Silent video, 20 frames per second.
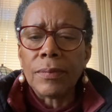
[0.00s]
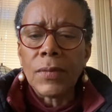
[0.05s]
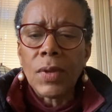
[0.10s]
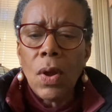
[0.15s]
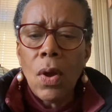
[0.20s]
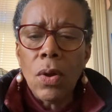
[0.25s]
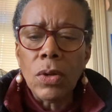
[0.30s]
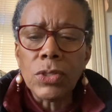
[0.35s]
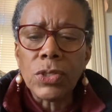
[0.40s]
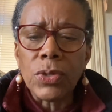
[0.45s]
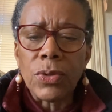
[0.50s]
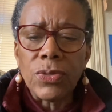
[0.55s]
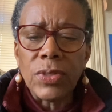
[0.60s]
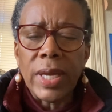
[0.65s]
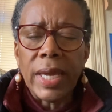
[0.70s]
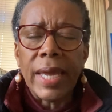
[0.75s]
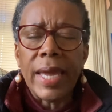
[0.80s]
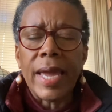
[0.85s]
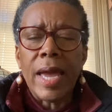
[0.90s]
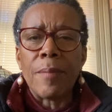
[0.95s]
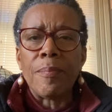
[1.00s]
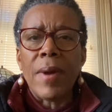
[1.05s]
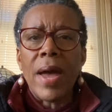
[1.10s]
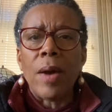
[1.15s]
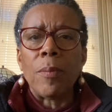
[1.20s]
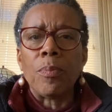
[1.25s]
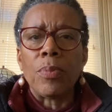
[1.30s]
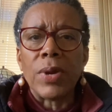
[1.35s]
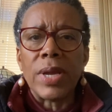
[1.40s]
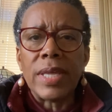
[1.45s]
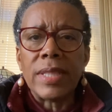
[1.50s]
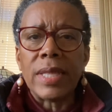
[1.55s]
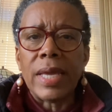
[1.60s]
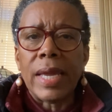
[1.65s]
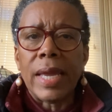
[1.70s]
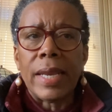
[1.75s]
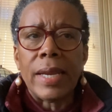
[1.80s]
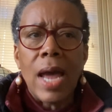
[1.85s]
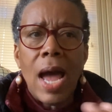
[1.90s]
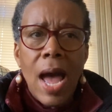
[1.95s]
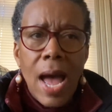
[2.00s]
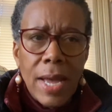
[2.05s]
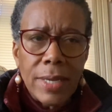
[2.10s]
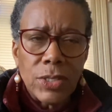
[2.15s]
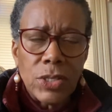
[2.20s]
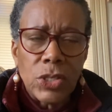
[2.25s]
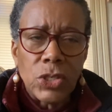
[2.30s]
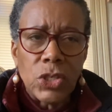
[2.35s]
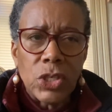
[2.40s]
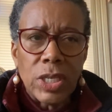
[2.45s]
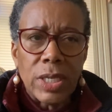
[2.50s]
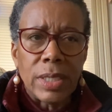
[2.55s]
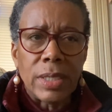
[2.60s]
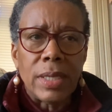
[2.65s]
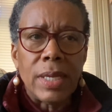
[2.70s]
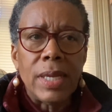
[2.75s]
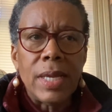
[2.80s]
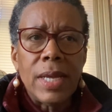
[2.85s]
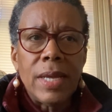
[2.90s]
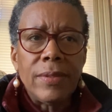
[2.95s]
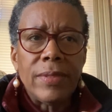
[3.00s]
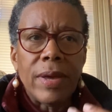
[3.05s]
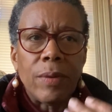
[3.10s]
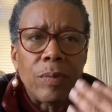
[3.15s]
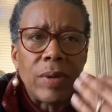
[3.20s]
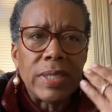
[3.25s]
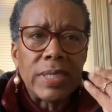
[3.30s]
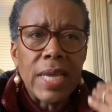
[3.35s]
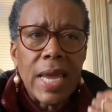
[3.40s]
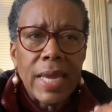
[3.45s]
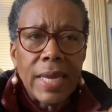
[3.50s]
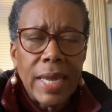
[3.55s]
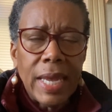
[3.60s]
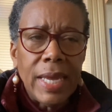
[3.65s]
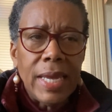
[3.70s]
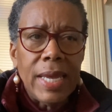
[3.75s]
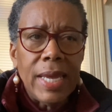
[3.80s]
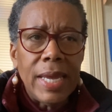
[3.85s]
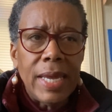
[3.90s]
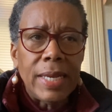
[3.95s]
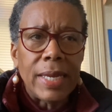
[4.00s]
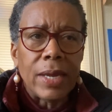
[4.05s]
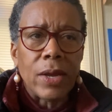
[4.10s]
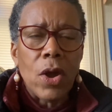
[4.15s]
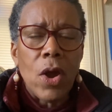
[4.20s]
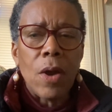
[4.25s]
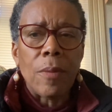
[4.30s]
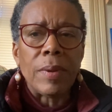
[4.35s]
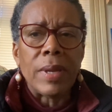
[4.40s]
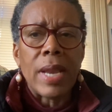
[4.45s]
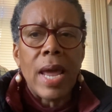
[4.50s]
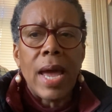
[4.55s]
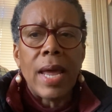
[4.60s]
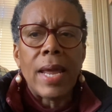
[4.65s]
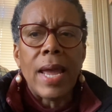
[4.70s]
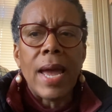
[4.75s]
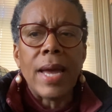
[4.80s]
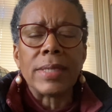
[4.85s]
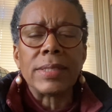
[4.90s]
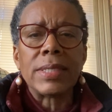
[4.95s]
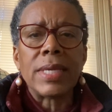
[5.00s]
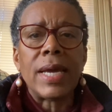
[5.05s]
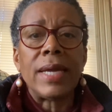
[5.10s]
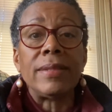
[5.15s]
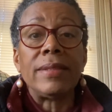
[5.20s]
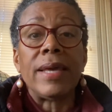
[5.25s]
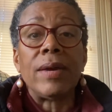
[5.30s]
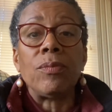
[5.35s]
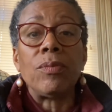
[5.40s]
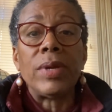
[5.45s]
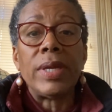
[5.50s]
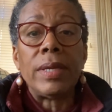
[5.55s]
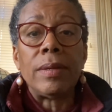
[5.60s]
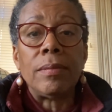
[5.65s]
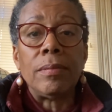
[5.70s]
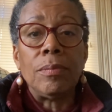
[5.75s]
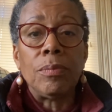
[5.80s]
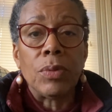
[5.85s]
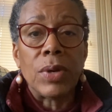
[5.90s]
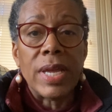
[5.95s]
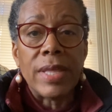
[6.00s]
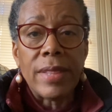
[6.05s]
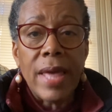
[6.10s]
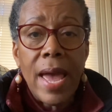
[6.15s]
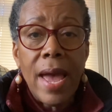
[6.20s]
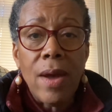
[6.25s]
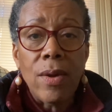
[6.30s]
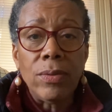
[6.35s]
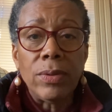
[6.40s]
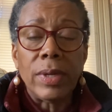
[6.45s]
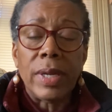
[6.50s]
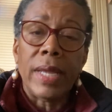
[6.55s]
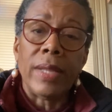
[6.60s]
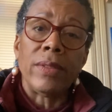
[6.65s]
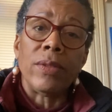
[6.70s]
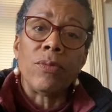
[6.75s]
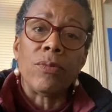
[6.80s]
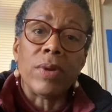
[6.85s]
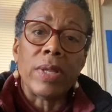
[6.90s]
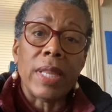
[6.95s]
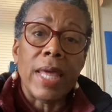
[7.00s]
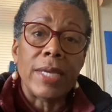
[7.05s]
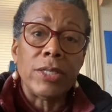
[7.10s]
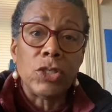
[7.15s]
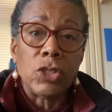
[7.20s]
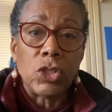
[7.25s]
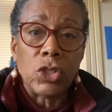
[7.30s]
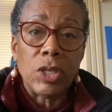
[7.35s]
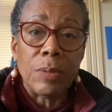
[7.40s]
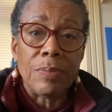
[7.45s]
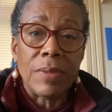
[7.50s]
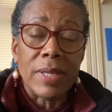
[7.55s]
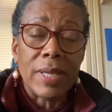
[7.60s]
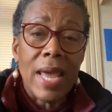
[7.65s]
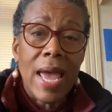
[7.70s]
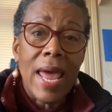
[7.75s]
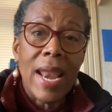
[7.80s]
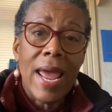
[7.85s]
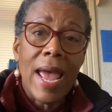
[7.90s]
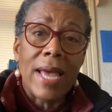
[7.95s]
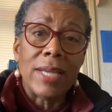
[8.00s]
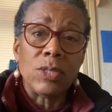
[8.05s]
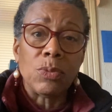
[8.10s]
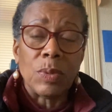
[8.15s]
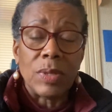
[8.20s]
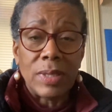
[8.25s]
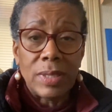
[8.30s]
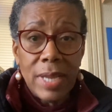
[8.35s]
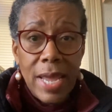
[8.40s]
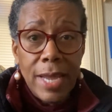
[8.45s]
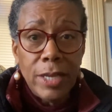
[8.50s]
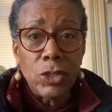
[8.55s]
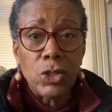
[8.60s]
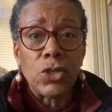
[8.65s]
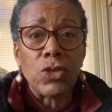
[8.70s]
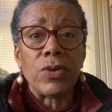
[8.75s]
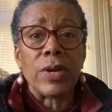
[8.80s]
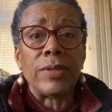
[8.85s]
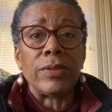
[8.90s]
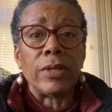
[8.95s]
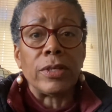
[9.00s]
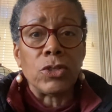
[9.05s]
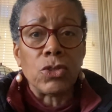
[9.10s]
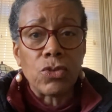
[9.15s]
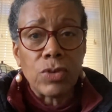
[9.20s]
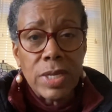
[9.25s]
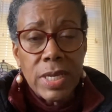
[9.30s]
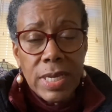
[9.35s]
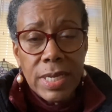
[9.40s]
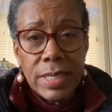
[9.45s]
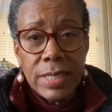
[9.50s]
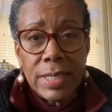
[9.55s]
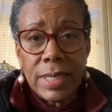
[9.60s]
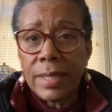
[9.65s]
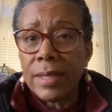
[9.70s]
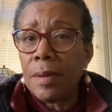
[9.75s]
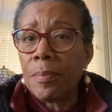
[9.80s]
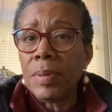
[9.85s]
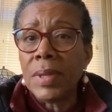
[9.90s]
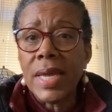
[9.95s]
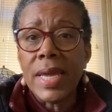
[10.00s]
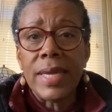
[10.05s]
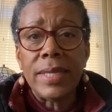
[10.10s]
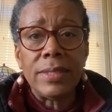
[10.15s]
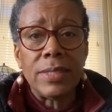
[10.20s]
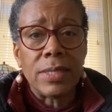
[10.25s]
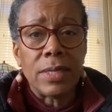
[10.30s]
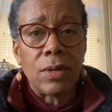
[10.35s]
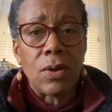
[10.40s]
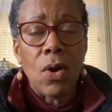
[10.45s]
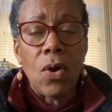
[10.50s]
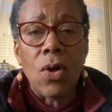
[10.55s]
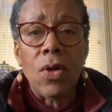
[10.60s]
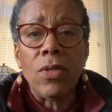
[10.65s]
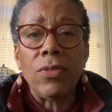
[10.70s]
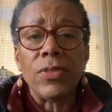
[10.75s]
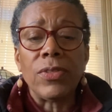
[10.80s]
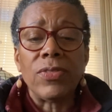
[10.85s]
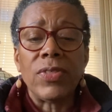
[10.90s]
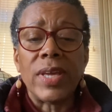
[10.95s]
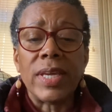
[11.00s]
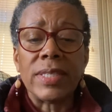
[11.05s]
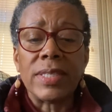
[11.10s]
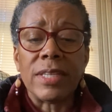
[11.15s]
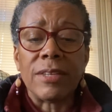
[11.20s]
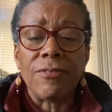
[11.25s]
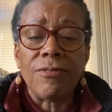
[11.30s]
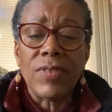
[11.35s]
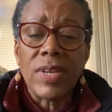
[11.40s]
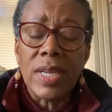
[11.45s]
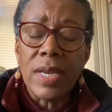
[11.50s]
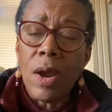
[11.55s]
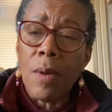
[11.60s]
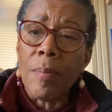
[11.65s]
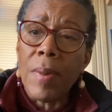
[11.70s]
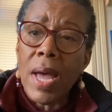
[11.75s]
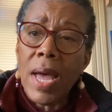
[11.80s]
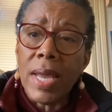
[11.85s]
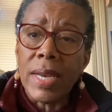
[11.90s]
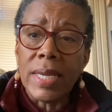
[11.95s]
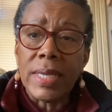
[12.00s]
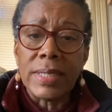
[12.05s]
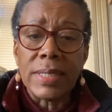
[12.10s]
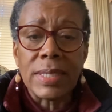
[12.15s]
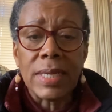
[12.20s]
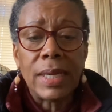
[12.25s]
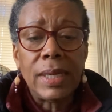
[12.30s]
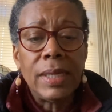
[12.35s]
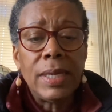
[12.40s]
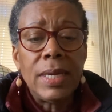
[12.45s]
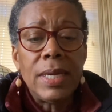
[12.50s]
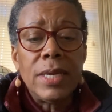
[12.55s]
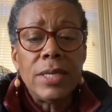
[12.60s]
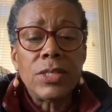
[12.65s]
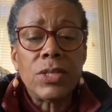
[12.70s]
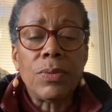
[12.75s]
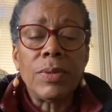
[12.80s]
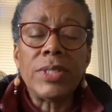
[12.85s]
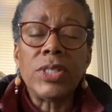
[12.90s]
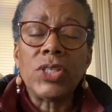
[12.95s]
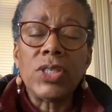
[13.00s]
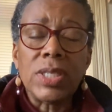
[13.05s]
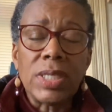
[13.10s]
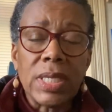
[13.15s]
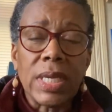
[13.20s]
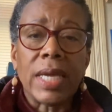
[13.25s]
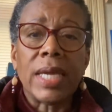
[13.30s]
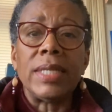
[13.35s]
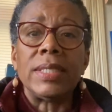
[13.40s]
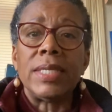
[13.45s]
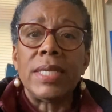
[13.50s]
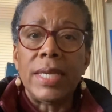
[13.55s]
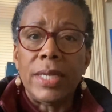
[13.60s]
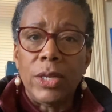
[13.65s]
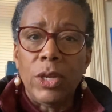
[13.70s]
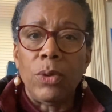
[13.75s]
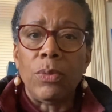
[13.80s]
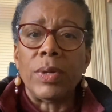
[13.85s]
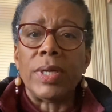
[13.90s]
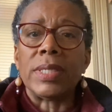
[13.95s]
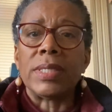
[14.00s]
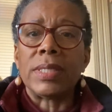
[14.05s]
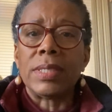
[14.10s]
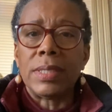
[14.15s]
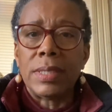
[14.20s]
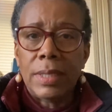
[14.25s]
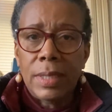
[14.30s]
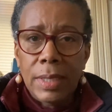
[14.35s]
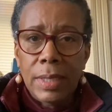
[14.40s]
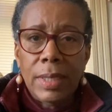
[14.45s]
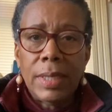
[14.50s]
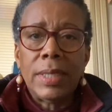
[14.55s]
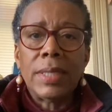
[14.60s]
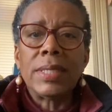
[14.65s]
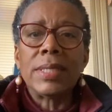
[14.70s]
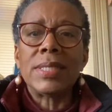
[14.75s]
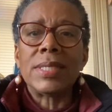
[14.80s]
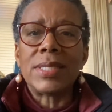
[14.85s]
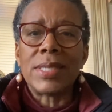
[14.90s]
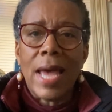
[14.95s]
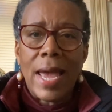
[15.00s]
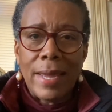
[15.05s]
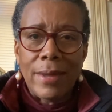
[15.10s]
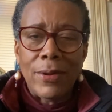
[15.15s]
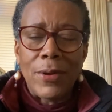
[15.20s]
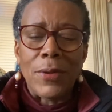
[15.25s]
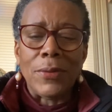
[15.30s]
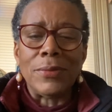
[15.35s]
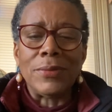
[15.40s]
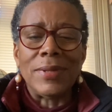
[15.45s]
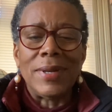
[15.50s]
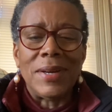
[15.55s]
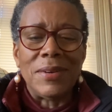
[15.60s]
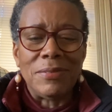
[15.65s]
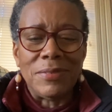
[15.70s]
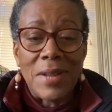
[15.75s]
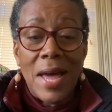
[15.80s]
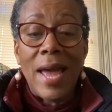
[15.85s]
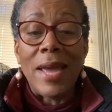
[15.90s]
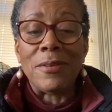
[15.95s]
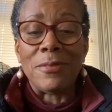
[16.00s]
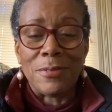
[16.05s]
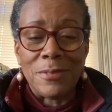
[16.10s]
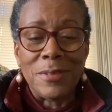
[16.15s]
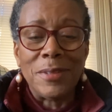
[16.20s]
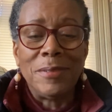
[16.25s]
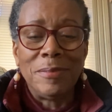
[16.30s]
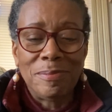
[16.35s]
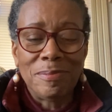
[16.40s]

Also thinking about breathing and oxygen that we take in and carbon dioxide that we breathe out, and the relationship that that has with nature and the trees and the plants and all the things that feed our bodies. So it's just a continuous cycle of life.